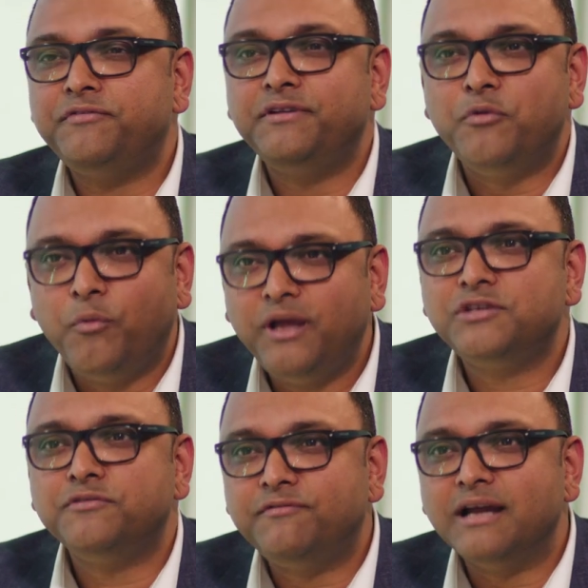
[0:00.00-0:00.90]
different
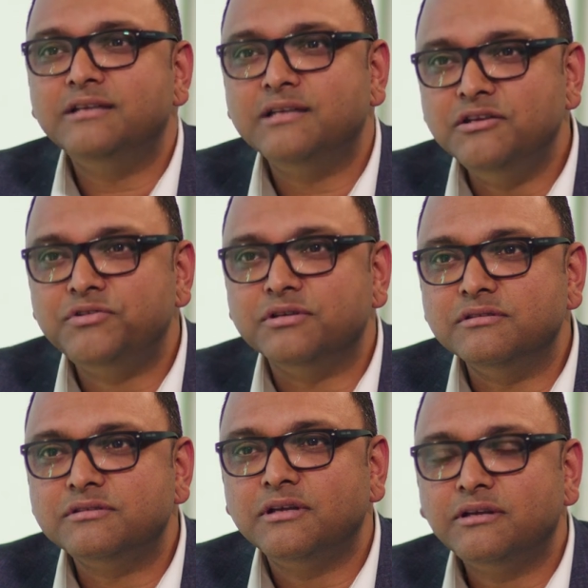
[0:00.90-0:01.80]
ways to find
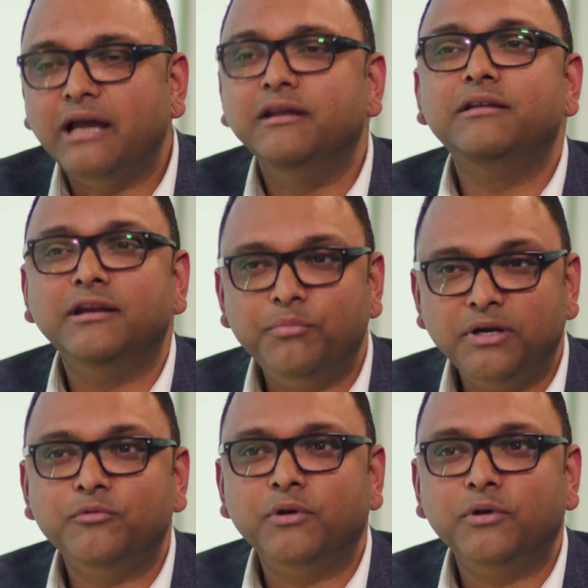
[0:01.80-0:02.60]
solutions and create a better